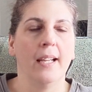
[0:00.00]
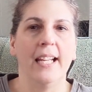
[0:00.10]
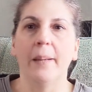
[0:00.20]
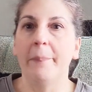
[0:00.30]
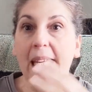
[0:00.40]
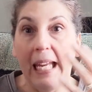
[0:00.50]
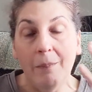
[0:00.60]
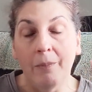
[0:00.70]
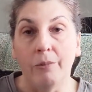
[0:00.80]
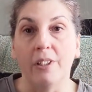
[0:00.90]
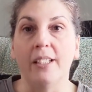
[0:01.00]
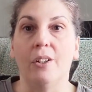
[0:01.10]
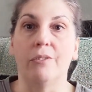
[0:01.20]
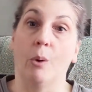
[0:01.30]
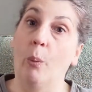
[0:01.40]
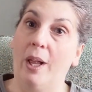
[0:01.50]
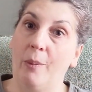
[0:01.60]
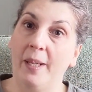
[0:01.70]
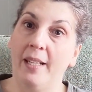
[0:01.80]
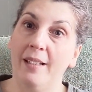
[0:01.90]
it became really
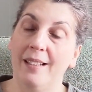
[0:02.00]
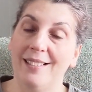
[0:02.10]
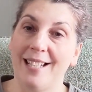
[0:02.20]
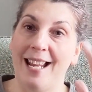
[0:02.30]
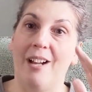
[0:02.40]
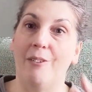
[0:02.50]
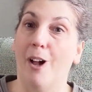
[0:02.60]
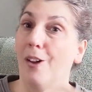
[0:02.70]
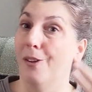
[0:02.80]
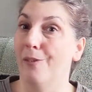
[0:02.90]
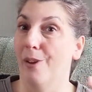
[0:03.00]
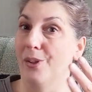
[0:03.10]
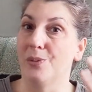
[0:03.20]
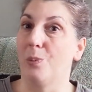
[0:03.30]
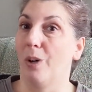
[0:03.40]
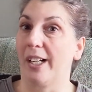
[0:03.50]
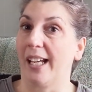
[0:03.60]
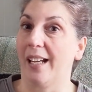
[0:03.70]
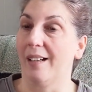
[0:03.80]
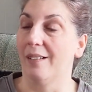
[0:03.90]
overwhelming to have all of those
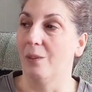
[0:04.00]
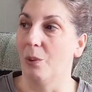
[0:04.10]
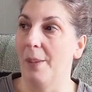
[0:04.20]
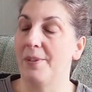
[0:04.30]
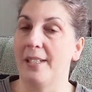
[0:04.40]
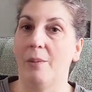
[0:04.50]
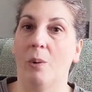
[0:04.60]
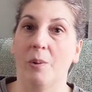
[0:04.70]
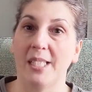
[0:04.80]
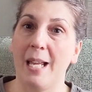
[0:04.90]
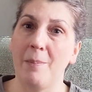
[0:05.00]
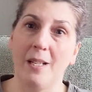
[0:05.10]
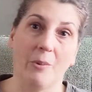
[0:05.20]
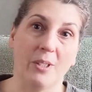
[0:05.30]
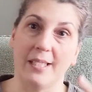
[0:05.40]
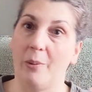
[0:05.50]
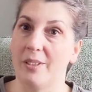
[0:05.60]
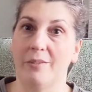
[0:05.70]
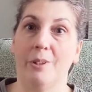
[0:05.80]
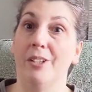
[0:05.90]
working whips. And what was happening was I
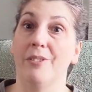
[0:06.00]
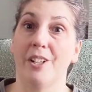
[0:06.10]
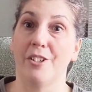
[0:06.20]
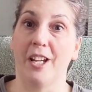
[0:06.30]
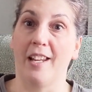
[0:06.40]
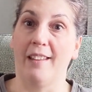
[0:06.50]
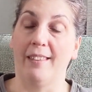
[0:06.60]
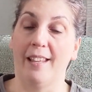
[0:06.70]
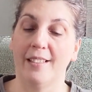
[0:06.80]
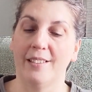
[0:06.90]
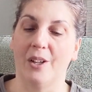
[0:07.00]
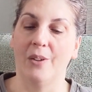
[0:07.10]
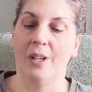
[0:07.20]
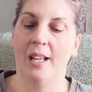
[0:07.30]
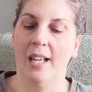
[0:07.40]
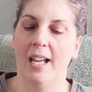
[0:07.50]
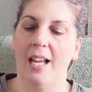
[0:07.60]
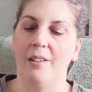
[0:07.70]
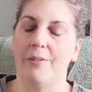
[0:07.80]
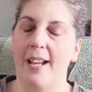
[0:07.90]
wasn't really finishing anything. So
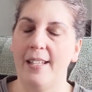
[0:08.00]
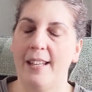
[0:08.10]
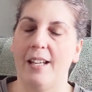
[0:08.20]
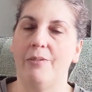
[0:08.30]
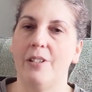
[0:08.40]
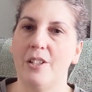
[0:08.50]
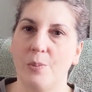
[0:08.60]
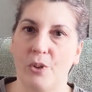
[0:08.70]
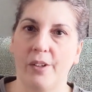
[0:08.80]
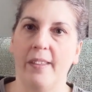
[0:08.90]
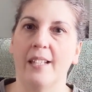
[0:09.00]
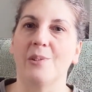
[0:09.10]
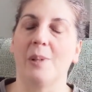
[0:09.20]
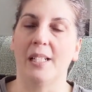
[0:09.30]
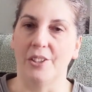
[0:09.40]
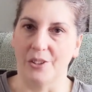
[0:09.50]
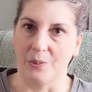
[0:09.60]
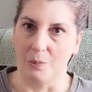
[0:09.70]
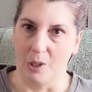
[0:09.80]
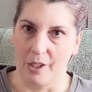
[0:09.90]
I find that I finish more things when I
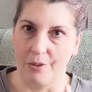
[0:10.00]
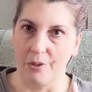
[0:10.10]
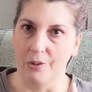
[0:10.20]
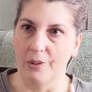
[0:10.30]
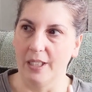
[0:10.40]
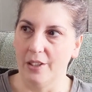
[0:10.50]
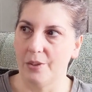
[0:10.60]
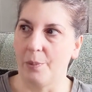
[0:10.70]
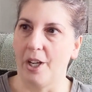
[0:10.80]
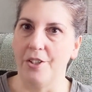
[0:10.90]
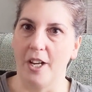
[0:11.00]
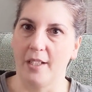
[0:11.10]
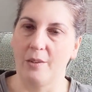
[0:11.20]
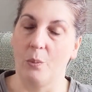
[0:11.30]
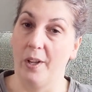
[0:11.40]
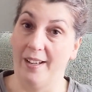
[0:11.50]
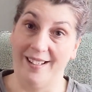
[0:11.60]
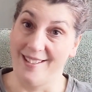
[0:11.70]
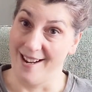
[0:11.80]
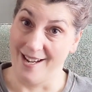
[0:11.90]
just work through each project one at a
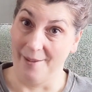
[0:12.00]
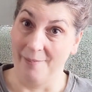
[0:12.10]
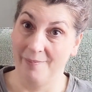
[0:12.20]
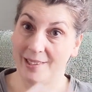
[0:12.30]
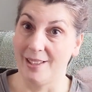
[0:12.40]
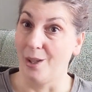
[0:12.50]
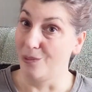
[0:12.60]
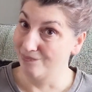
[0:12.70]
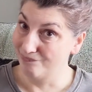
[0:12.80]
time. So